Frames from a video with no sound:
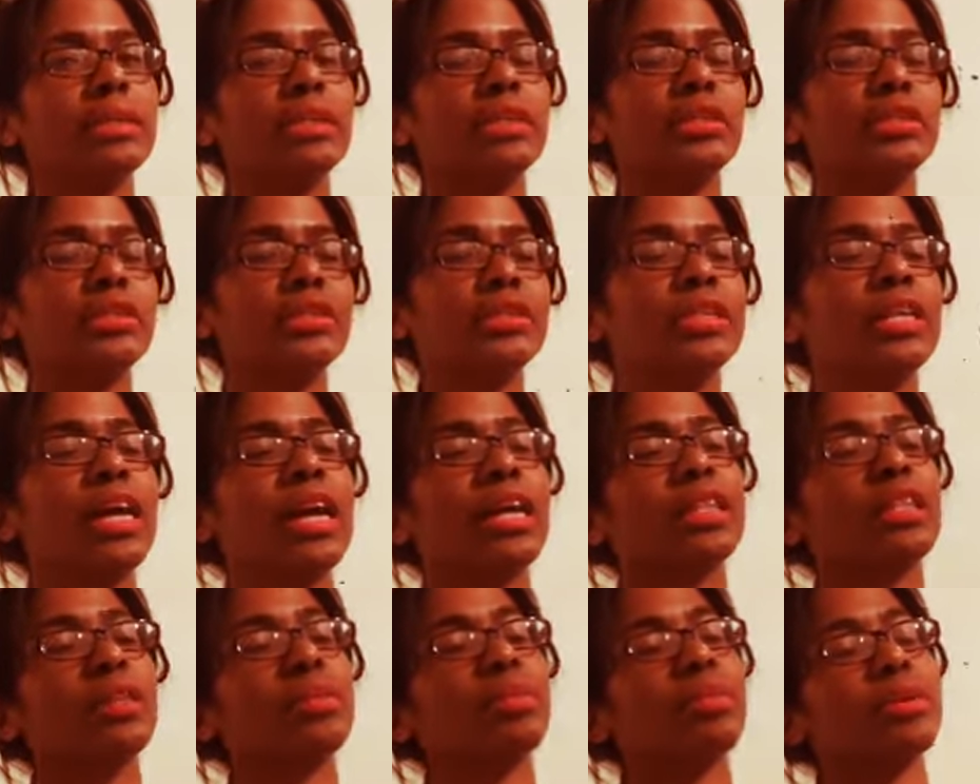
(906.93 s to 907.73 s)
You're
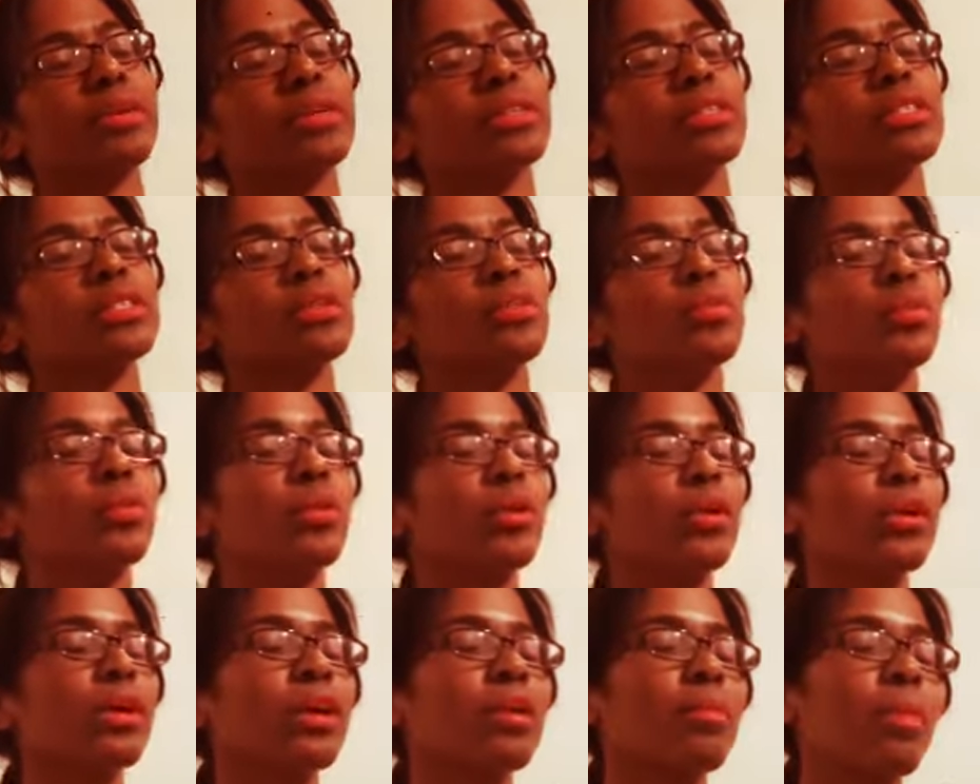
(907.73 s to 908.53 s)
not the person
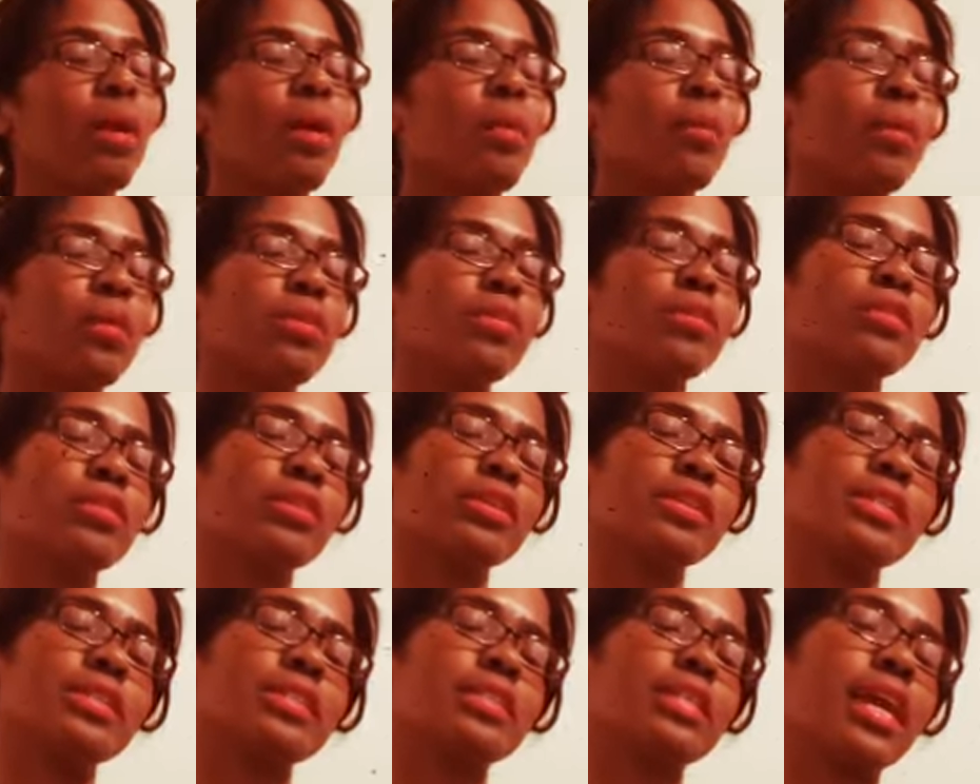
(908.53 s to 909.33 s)
worrying about whether you're
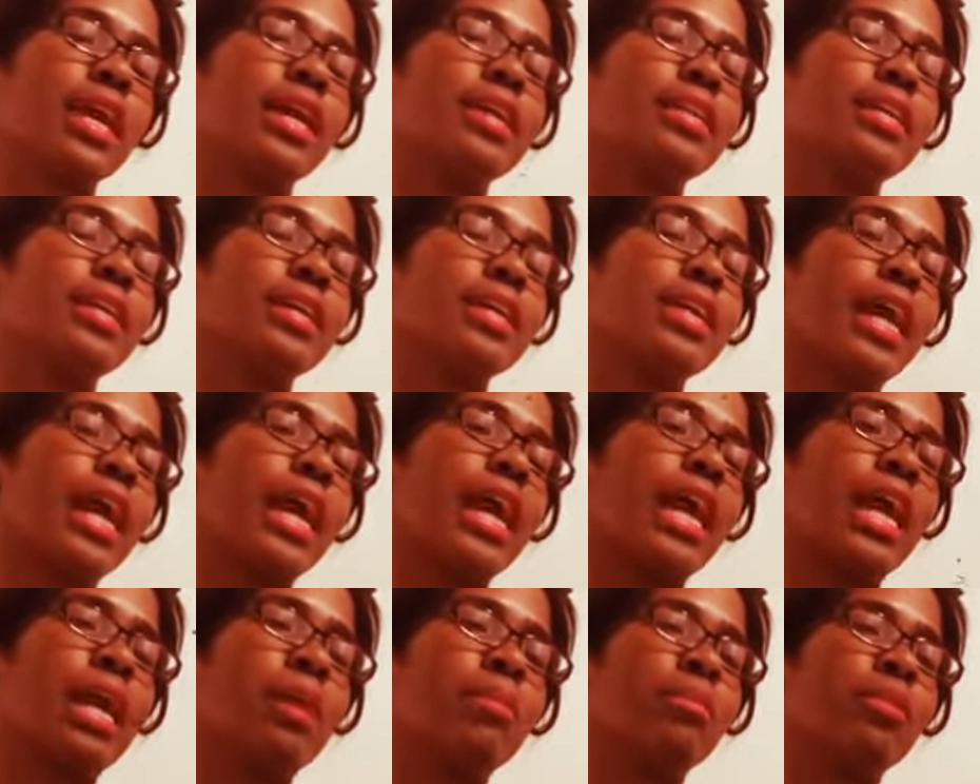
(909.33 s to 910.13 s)
going to stay in the
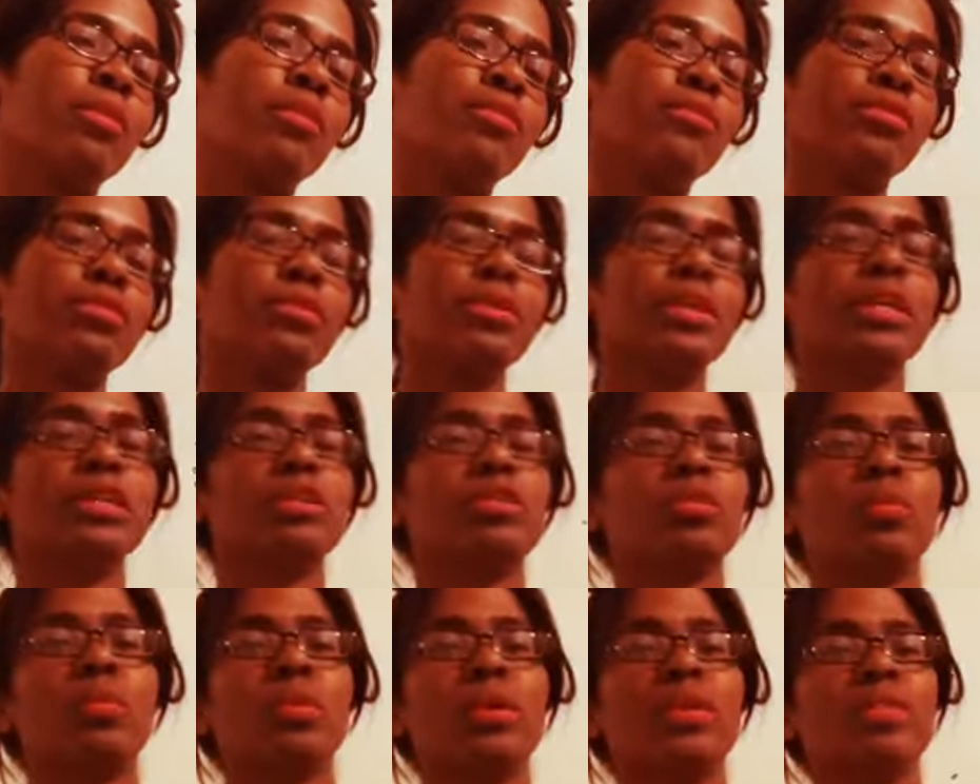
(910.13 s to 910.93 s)
game or if you
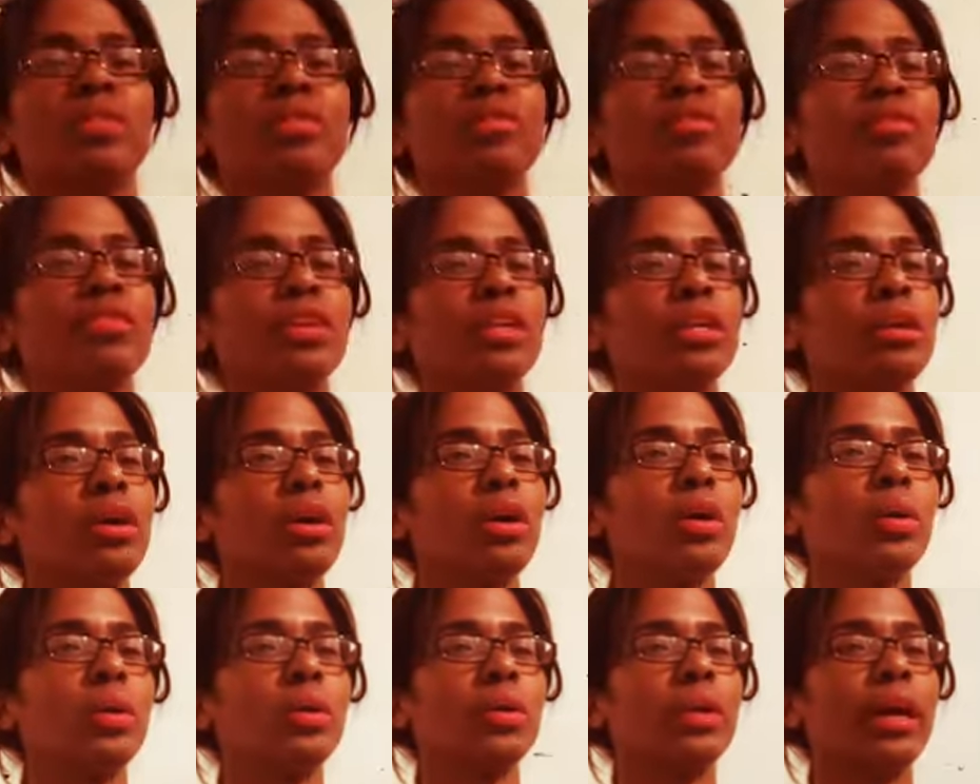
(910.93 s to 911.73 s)
need to win the
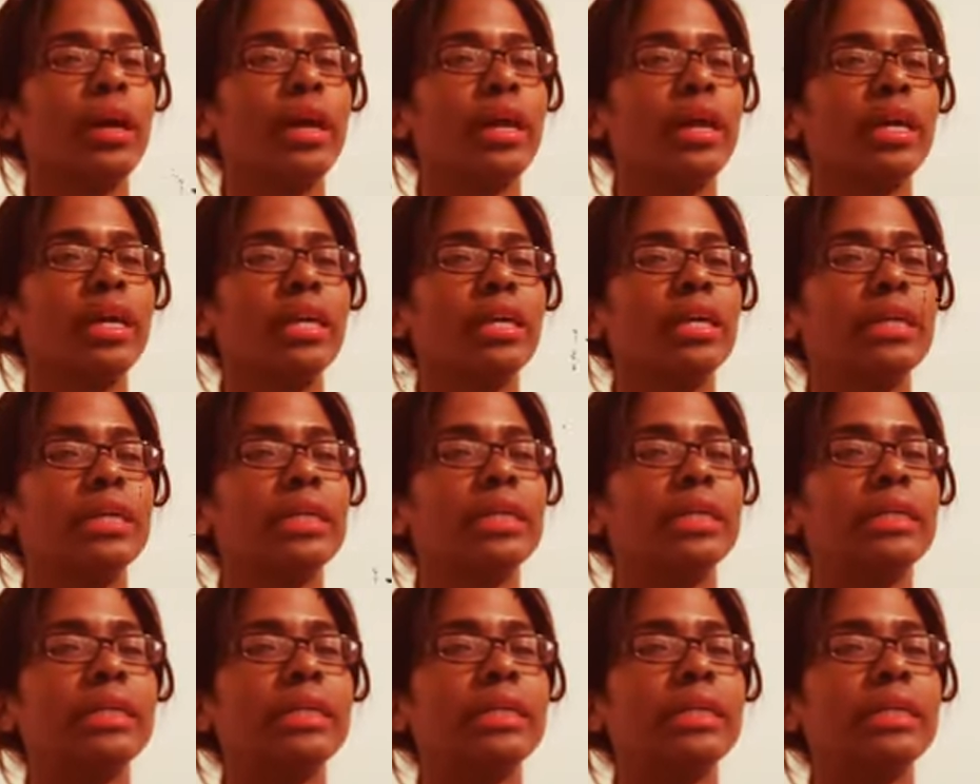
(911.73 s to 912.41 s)
veto. Like,